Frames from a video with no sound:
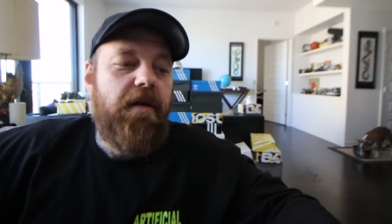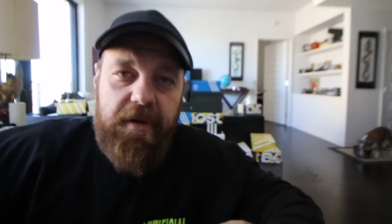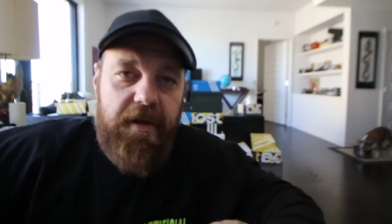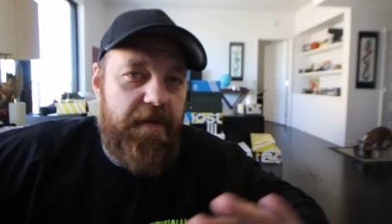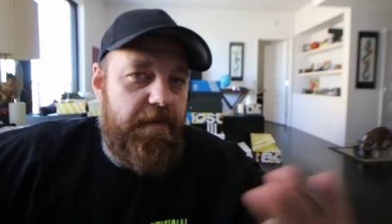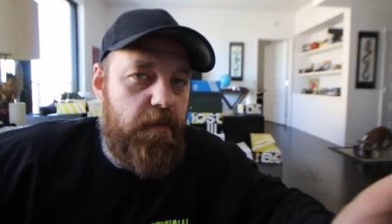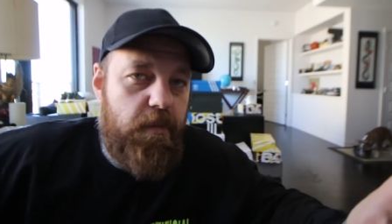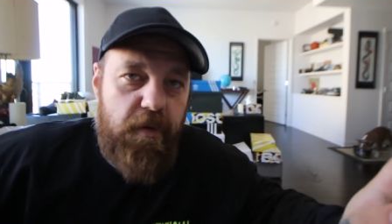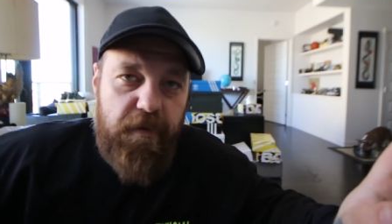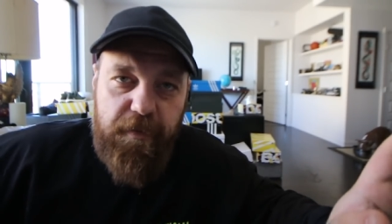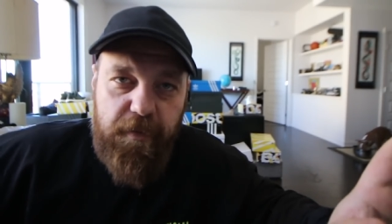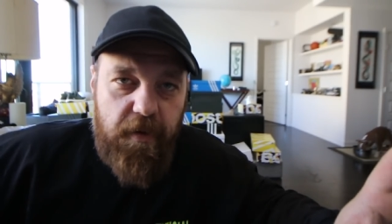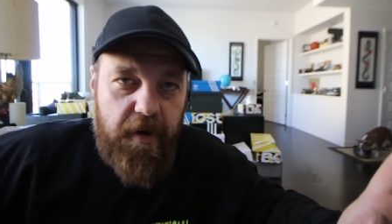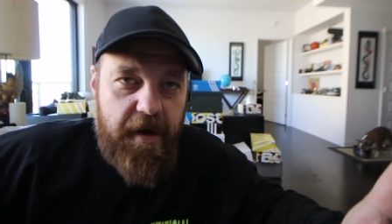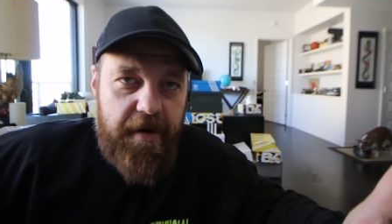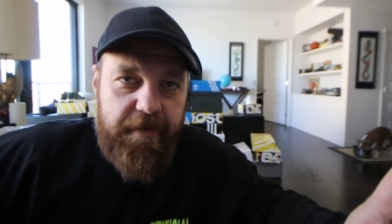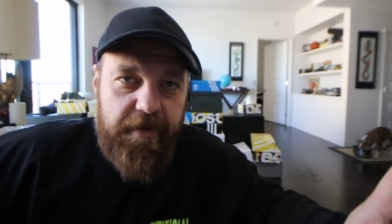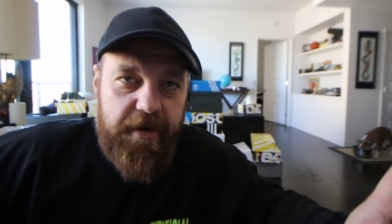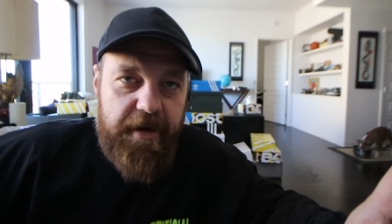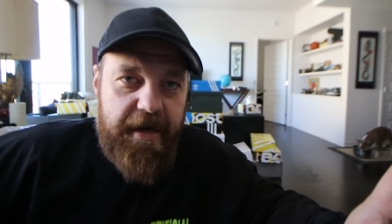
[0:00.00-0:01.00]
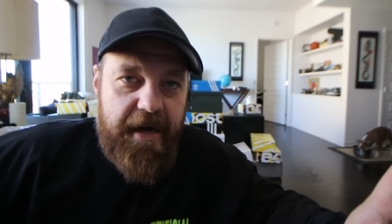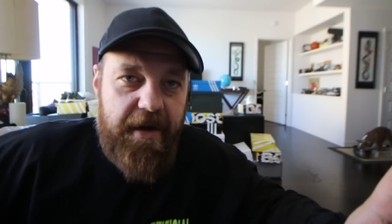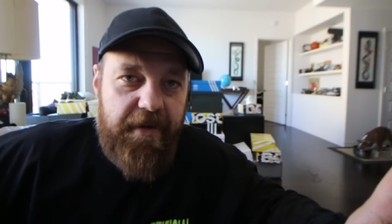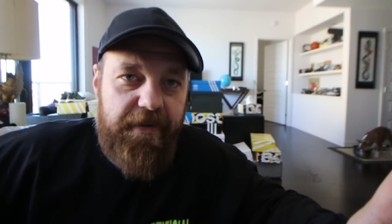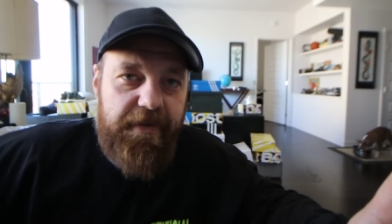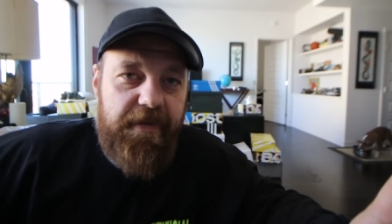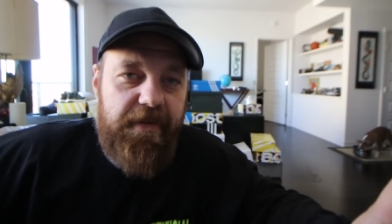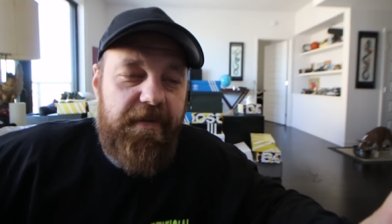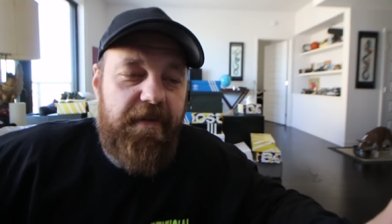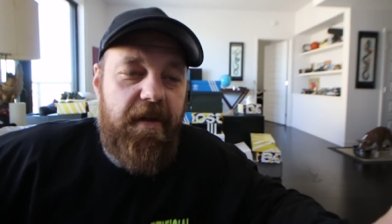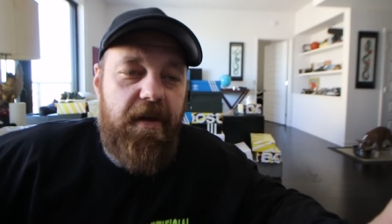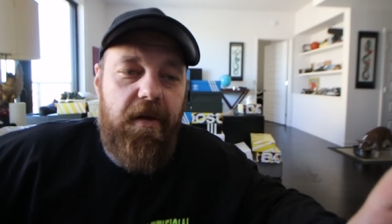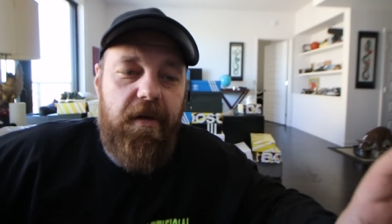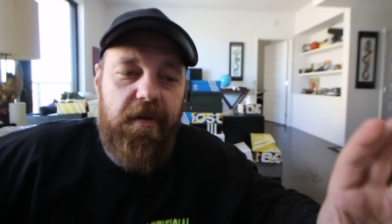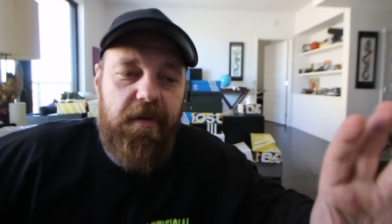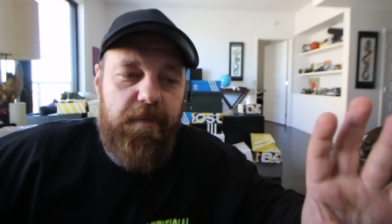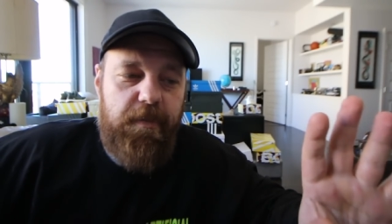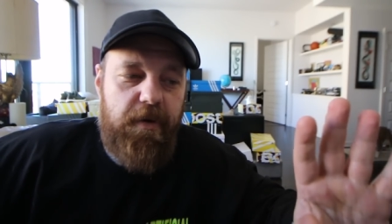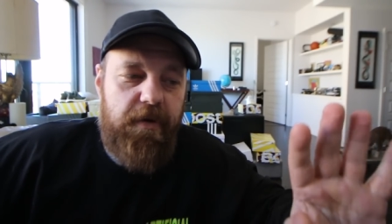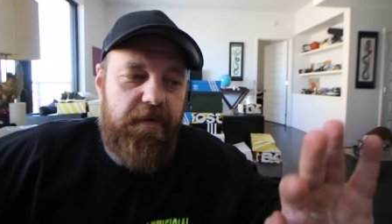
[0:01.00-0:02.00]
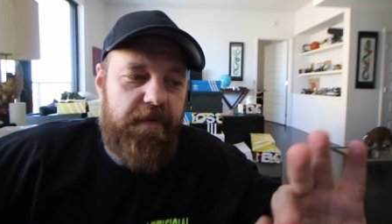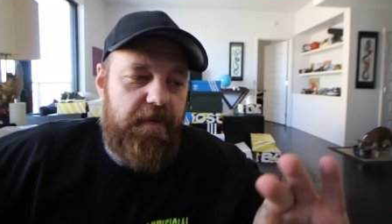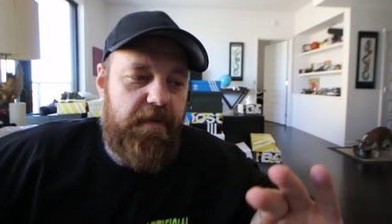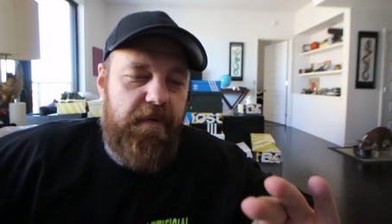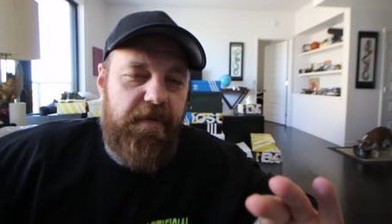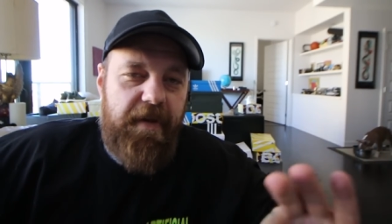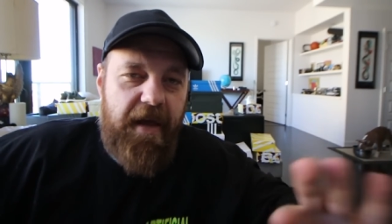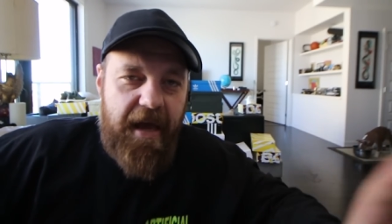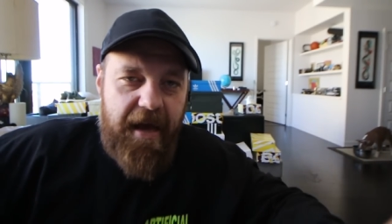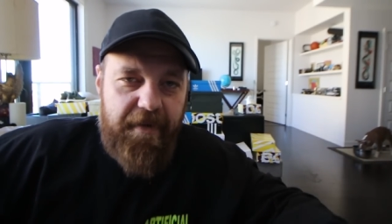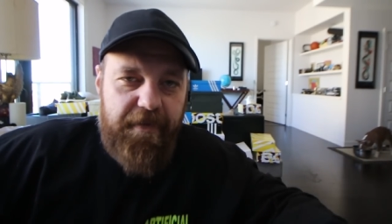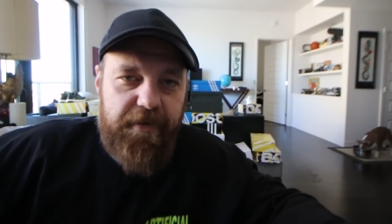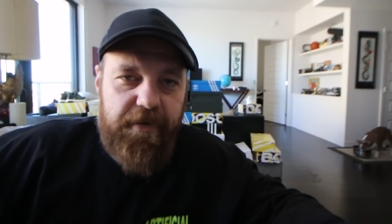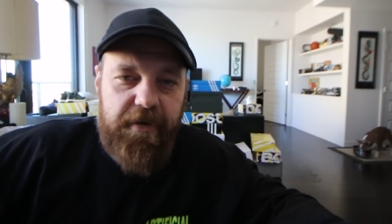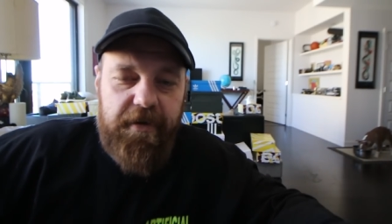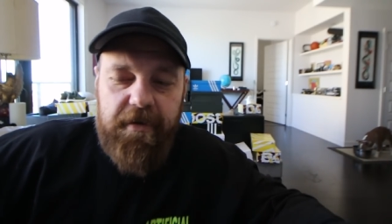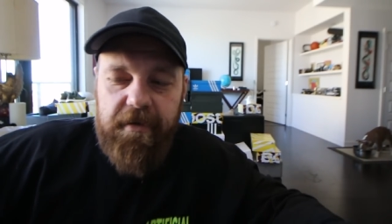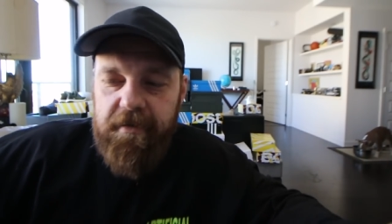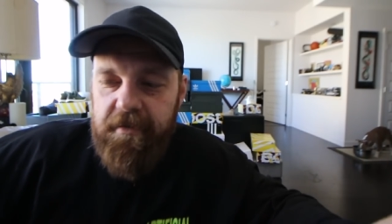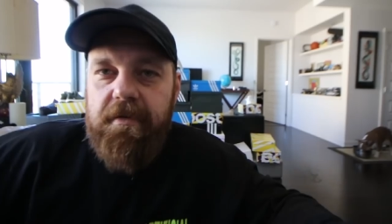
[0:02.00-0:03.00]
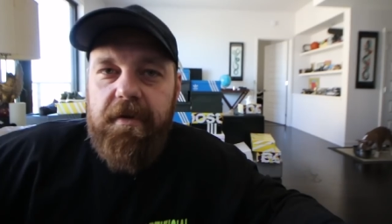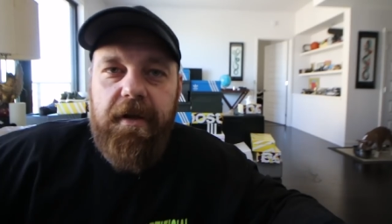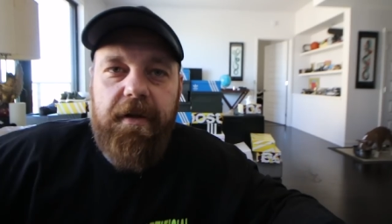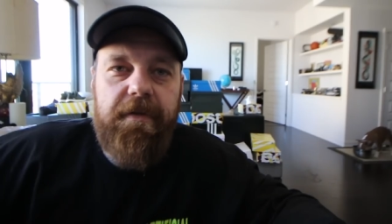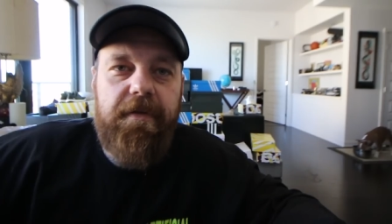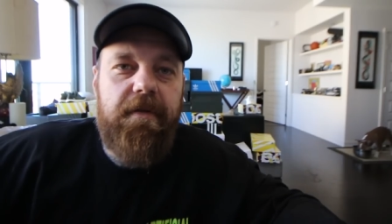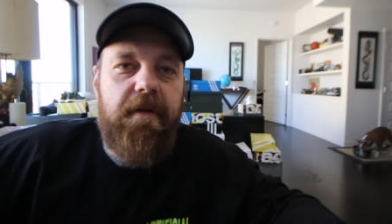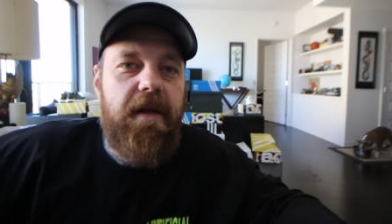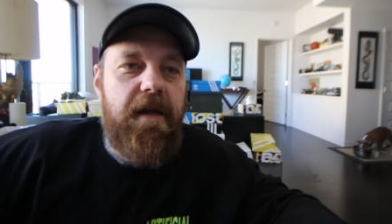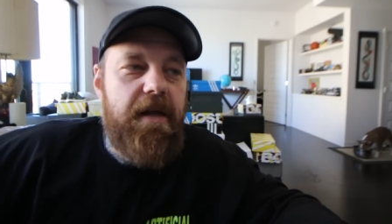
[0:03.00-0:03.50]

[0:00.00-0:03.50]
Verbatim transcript: Even before I ever announced the sale, this person was after the